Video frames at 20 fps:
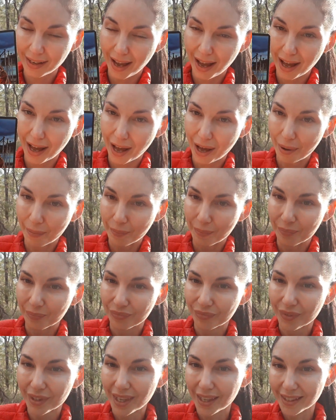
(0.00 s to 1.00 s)

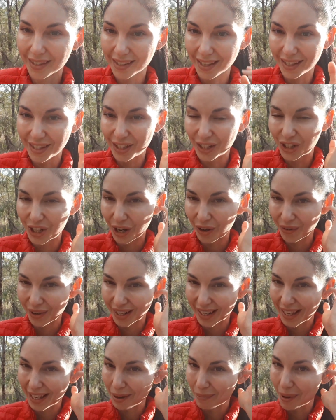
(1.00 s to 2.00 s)
because these are
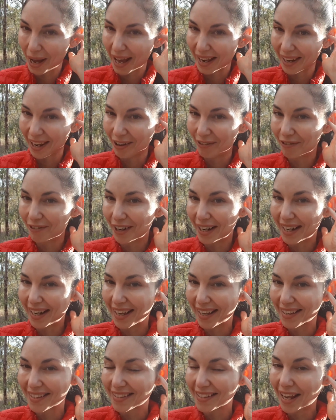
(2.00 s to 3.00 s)
generally about love
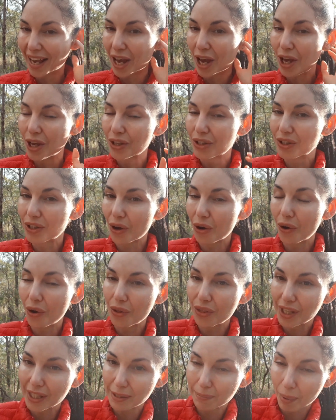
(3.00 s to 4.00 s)
readings. So
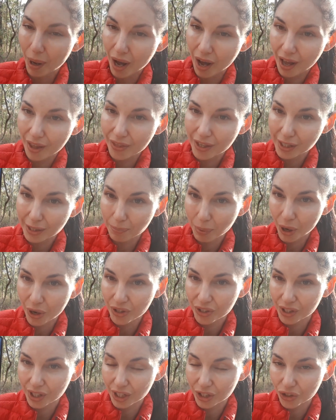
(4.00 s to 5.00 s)
this
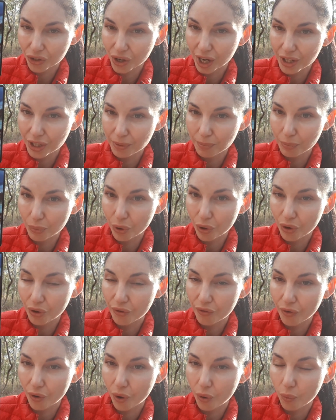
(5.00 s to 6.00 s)
person is trying to
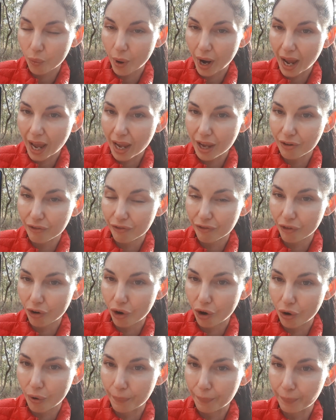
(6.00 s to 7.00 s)
move away
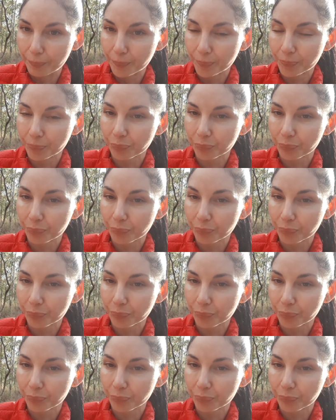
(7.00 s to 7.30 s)
from